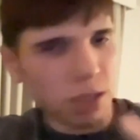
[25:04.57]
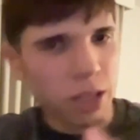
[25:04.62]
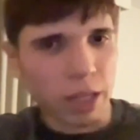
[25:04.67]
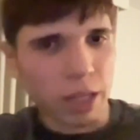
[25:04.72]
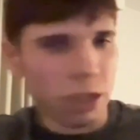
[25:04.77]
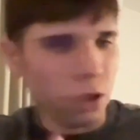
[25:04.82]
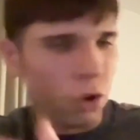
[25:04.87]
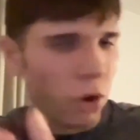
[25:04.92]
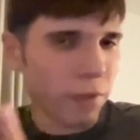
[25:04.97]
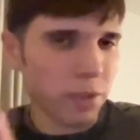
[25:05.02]

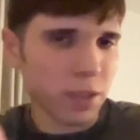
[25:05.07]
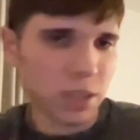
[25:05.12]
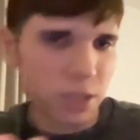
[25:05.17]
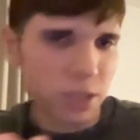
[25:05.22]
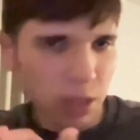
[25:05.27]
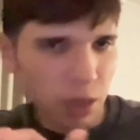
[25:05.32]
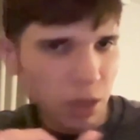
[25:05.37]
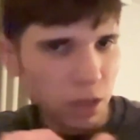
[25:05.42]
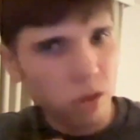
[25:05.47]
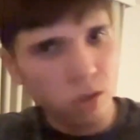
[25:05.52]
like you have a
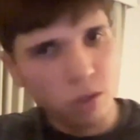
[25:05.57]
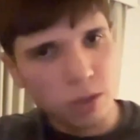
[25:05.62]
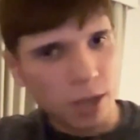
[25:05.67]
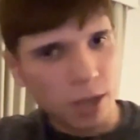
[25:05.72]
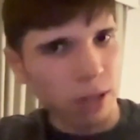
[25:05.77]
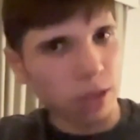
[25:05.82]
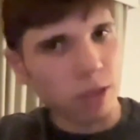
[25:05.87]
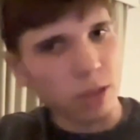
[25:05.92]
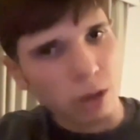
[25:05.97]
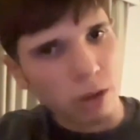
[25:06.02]
single
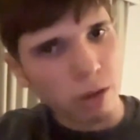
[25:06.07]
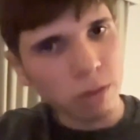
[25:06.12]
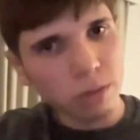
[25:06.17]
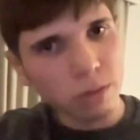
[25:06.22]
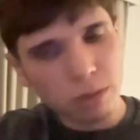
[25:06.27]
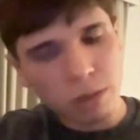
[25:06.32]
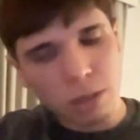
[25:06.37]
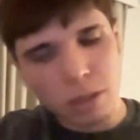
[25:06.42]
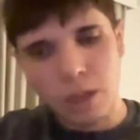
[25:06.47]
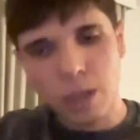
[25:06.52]

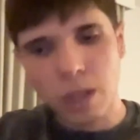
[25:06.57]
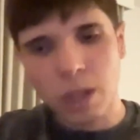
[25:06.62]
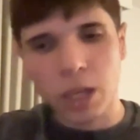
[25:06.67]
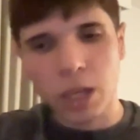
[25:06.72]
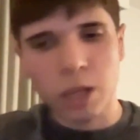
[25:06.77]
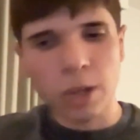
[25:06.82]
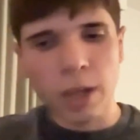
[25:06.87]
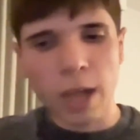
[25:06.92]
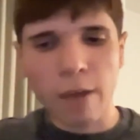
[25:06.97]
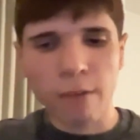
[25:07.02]
UTXO,
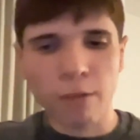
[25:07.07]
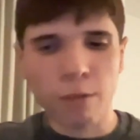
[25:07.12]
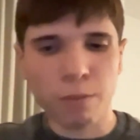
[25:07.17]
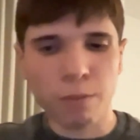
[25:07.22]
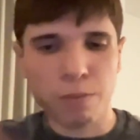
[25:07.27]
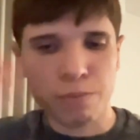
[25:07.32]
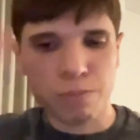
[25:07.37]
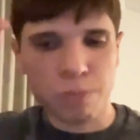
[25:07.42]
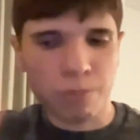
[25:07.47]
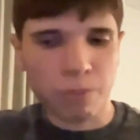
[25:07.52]
and you have
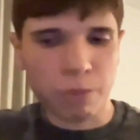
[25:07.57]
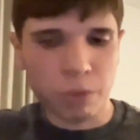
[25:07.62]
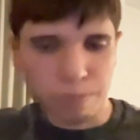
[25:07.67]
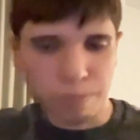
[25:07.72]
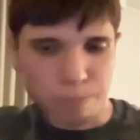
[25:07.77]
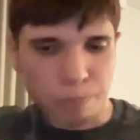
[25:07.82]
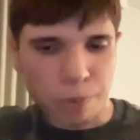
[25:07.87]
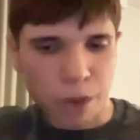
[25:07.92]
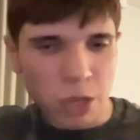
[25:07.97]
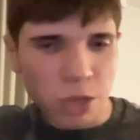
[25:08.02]
a
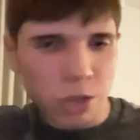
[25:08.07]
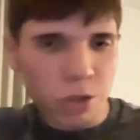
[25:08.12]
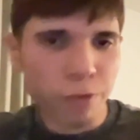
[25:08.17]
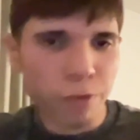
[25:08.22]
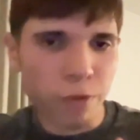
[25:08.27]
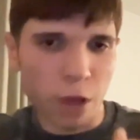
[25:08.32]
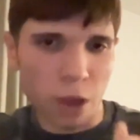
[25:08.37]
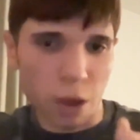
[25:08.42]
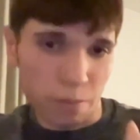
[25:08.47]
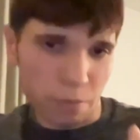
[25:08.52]
bunch
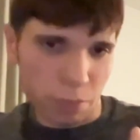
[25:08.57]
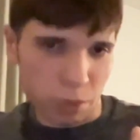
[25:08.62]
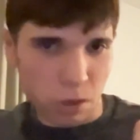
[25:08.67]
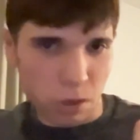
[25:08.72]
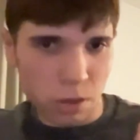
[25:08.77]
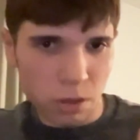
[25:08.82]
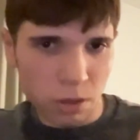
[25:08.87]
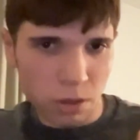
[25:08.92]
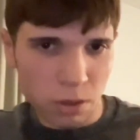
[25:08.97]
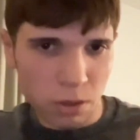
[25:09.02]
of
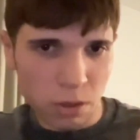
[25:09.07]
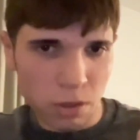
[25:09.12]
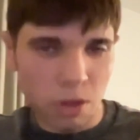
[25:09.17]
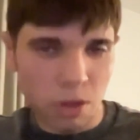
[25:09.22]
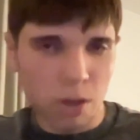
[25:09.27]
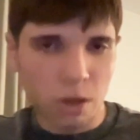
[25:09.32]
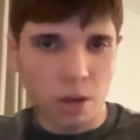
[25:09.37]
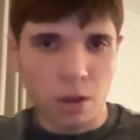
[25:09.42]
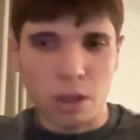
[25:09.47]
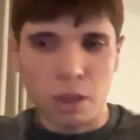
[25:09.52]
outputs
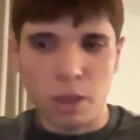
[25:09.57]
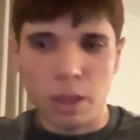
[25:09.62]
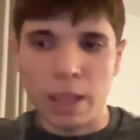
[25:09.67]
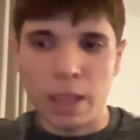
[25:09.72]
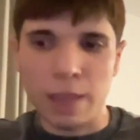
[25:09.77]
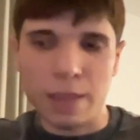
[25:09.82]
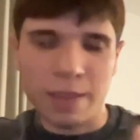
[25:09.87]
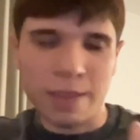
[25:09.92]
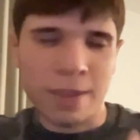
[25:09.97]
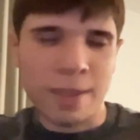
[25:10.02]

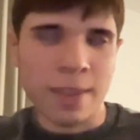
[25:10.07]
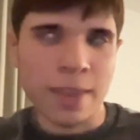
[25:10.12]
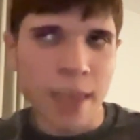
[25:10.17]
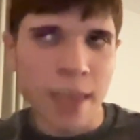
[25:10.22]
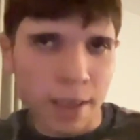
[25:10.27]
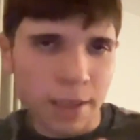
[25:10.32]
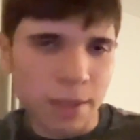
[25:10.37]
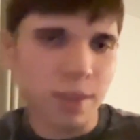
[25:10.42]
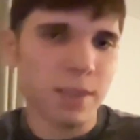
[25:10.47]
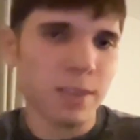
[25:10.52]
that
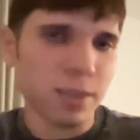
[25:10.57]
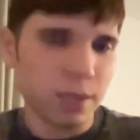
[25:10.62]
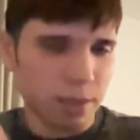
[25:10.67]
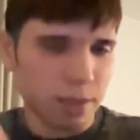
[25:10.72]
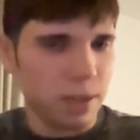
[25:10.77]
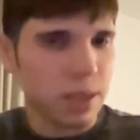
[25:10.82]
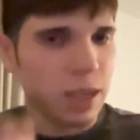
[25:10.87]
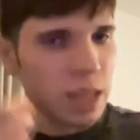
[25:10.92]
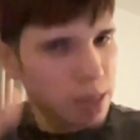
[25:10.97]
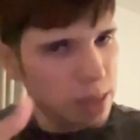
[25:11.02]

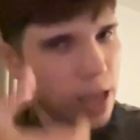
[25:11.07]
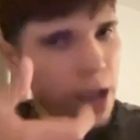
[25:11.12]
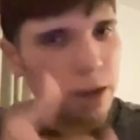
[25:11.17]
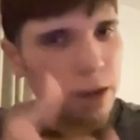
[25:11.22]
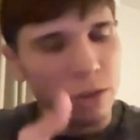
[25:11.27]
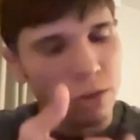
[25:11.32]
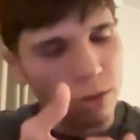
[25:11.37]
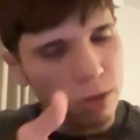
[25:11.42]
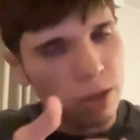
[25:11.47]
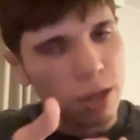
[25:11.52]
nests in
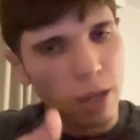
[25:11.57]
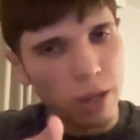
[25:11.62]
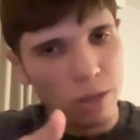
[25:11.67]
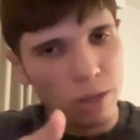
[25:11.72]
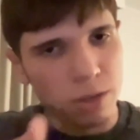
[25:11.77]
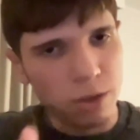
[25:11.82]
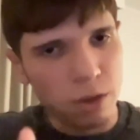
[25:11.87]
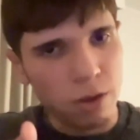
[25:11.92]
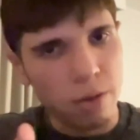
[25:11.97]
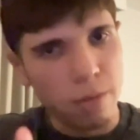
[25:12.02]
that
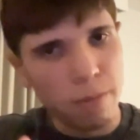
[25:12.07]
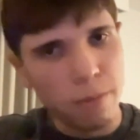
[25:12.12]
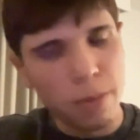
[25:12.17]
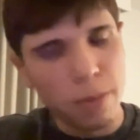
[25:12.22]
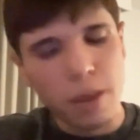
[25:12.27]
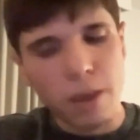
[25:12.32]
UTXO.